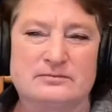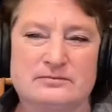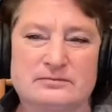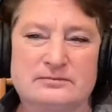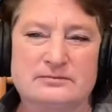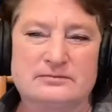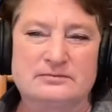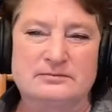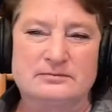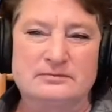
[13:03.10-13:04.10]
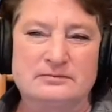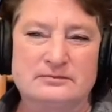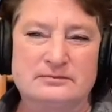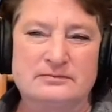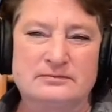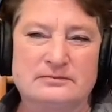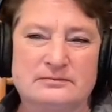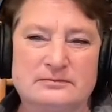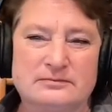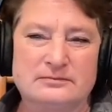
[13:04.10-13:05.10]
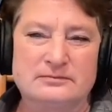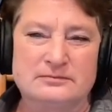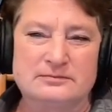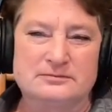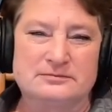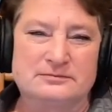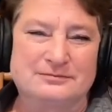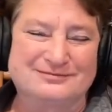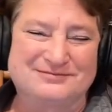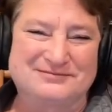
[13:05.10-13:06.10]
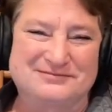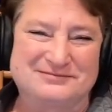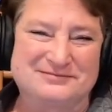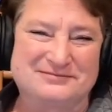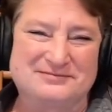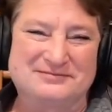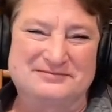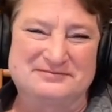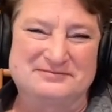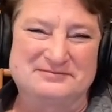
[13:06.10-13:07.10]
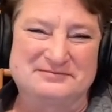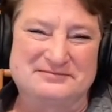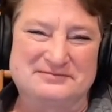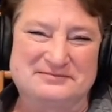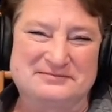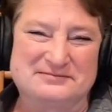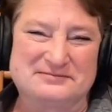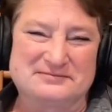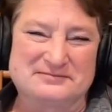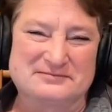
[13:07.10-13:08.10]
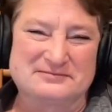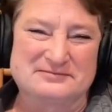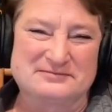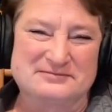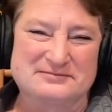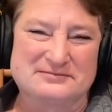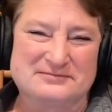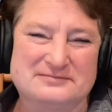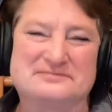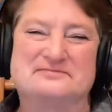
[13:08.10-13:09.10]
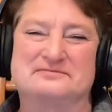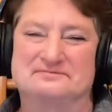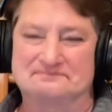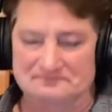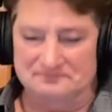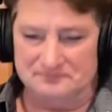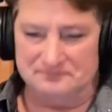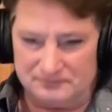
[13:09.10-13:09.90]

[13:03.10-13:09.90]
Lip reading: No words are spoken by the person on screen.